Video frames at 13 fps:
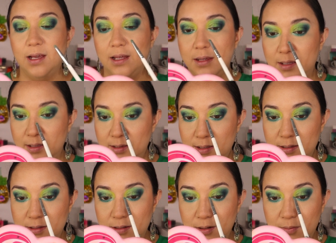I think
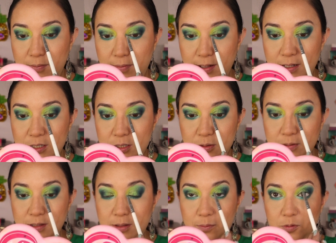that's going to mesh
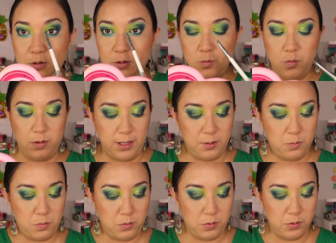with the more like
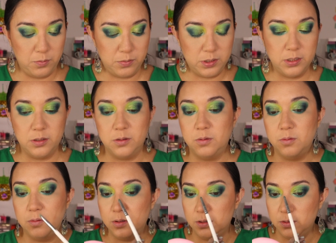warm
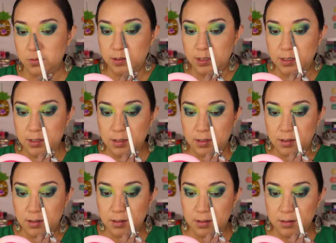tone green
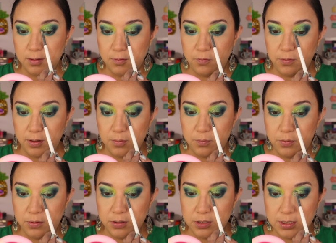on the front
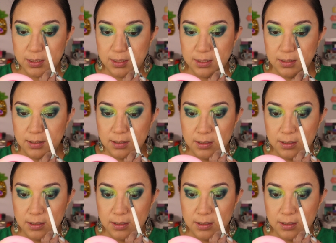portion.